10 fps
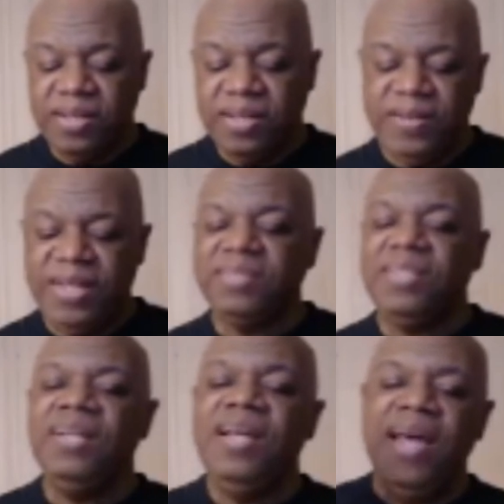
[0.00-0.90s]

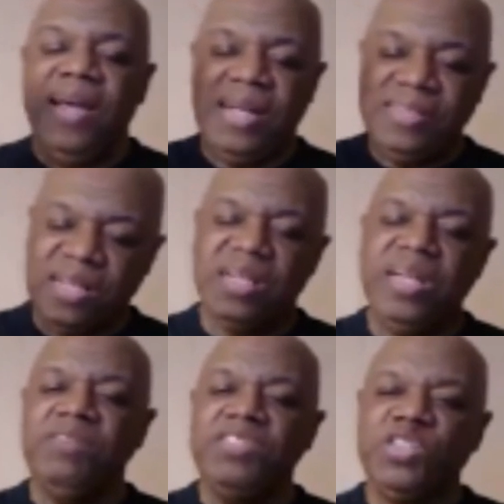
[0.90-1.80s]
confess it, and I
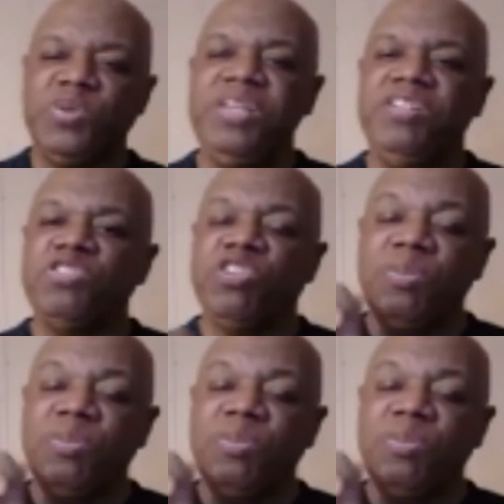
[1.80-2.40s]
declare and decree there's